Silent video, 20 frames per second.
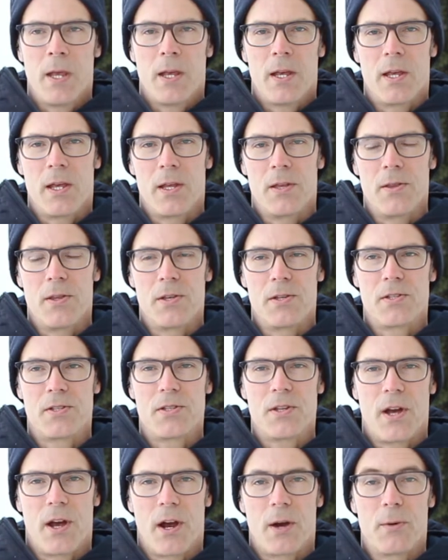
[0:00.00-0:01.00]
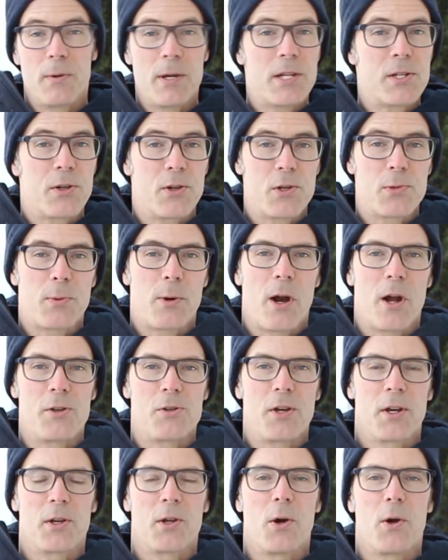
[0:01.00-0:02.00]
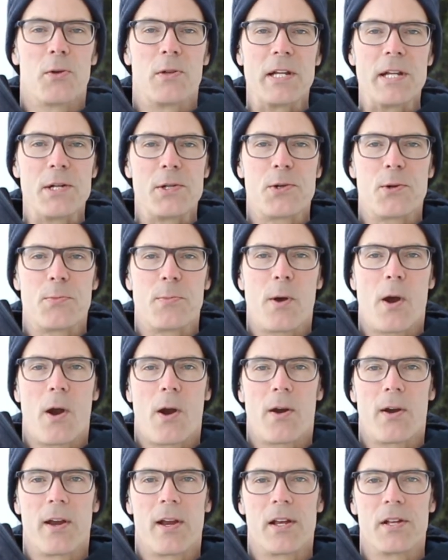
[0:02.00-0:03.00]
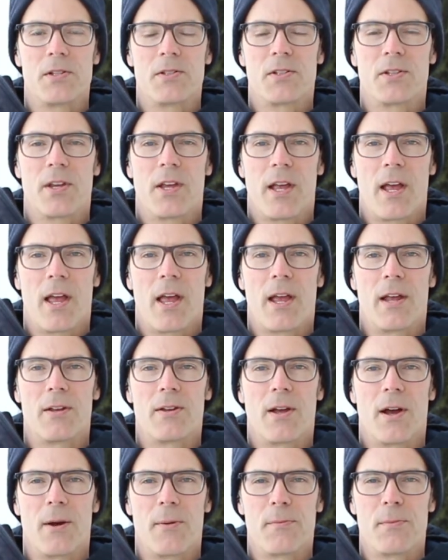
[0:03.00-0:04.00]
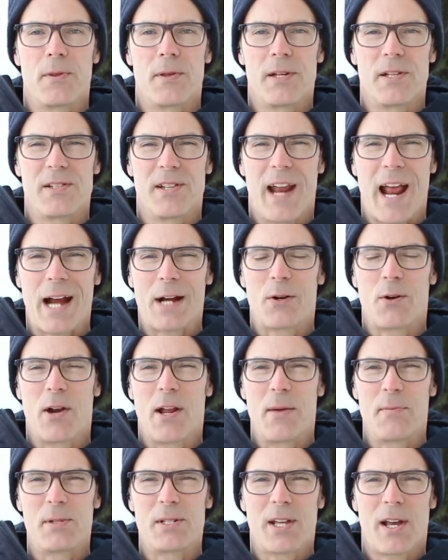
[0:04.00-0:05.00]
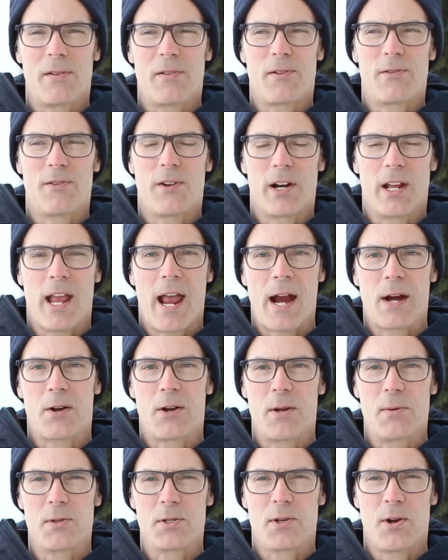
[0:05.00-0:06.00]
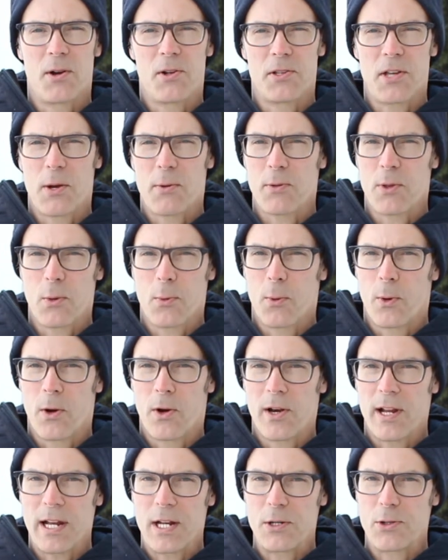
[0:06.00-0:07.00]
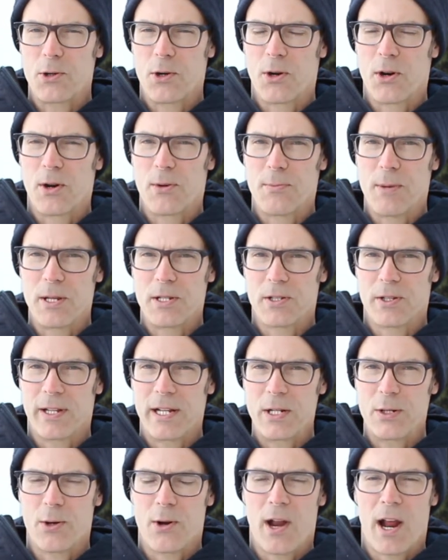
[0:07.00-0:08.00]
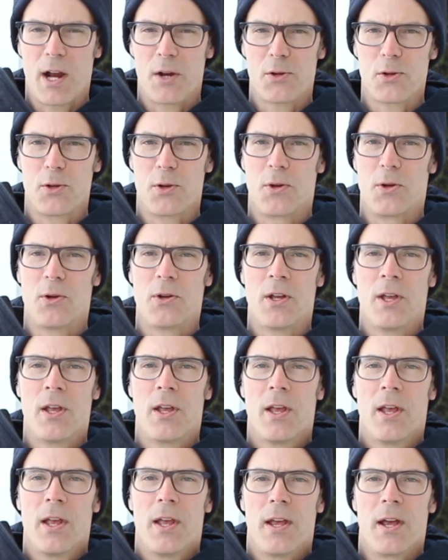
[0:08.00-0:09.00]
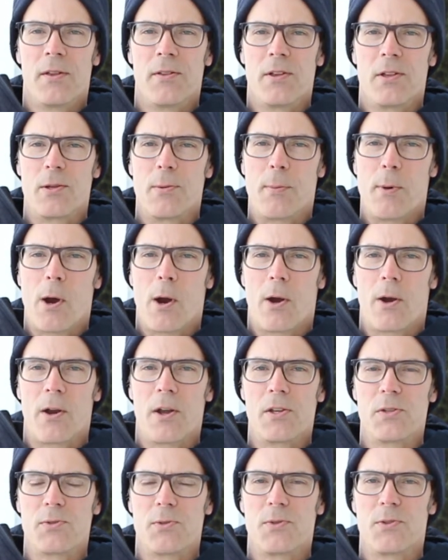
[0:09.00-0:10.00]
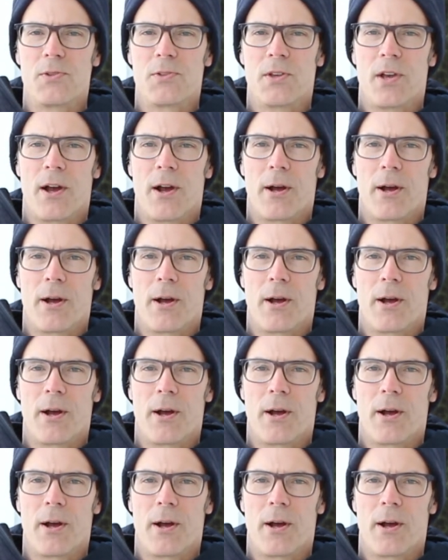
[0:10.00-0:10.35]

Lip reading: in this research project called Inter Pares, and it's an acronym. It's kind of a funny acronym. It starts out with the word inter, basically international, and then the pares was